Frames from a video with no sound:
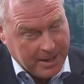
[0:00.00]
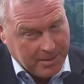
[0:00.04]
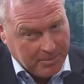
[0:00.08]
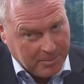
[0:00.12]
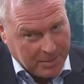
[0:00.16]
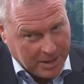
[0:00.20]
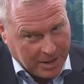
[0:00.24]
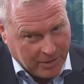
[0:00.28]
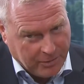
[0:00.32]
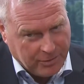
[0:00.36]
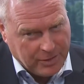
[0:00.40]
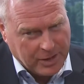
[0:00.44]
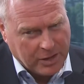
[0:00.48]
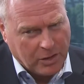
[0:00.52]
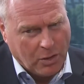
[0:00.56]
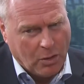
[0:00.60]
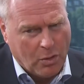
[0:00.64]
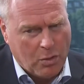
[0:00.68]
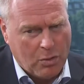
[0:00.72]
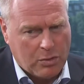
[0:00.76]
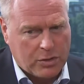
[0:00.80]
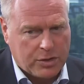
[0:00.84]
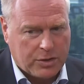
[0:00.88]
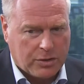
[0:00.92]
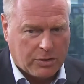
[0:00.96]
But I think
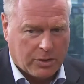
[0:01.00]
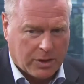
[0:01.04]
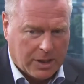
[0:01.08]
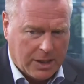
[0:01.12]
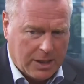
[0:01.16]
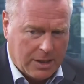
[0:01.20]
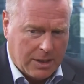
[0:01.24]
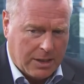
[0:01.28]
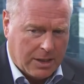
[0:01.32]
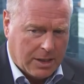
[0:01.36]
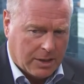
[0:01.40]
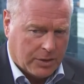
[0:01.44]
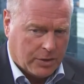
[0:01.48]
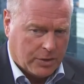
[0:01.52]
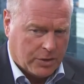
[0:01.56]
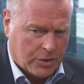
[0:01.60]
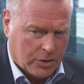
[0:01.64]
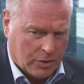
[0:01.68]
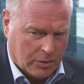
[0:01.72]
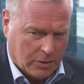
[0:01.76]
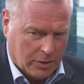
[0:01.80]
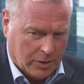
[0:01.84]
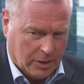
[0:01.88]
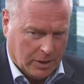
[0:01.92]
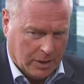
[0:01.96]
also in that
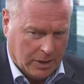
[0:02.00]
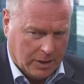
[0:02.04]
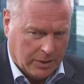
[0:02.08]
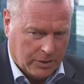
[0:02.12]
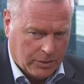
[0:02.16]
journey,